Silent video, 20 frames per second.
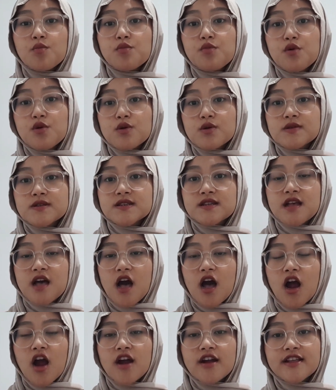books,
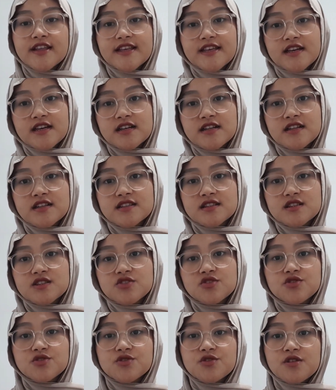articles,
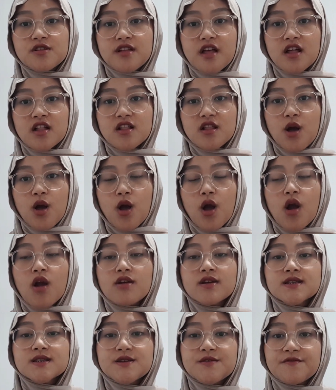journal,
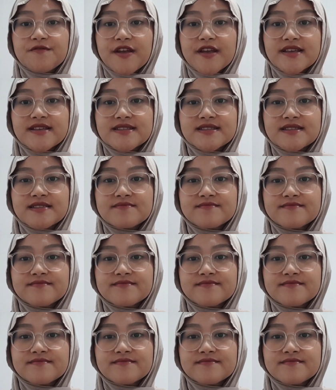or surveys.